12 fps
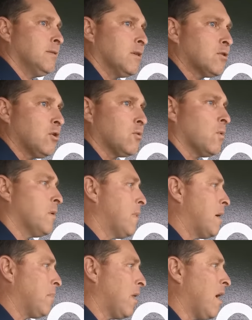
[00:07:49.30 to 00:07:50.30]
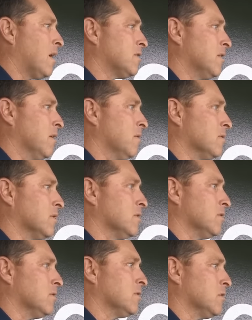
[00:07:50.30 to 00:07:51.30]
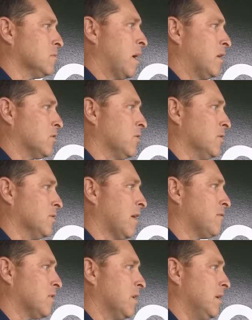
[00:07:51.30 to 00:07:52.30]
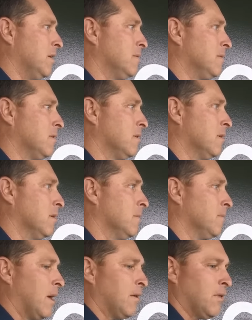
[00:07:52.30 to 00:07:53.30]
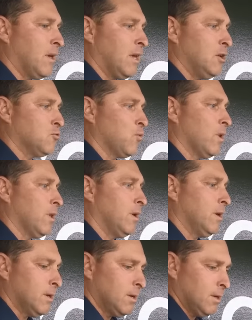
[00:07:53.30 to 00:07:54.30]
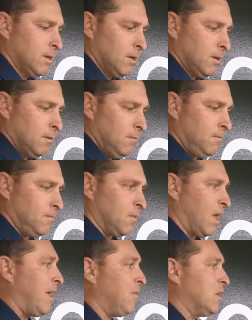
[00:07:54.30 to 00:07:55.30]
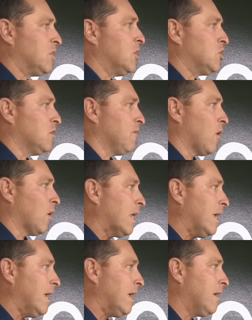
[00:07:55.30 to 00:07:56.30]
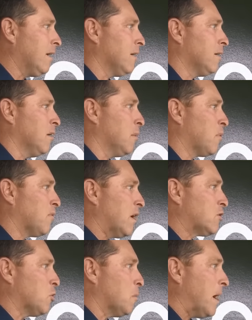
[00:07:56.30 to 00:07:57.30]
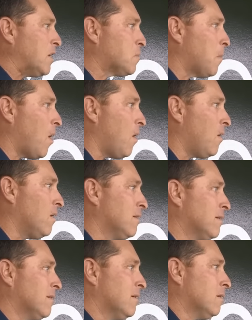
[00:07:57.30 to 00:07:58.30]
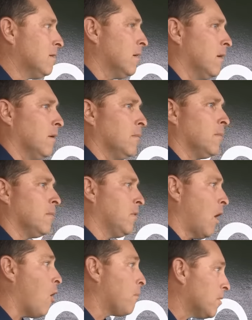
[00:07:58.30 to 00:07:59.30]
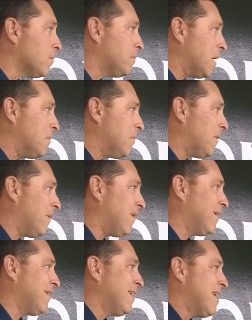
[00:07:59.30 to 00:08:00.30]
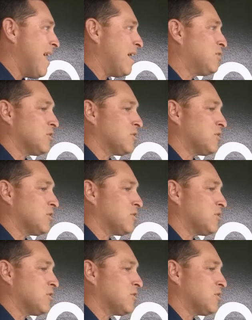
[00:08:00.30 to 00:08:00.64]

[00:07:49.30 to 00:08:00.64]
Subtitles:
this little run by Palacios is just about as good as I've seen. I think he's really gained the attention of our league, professional baseball, the Auburn people. I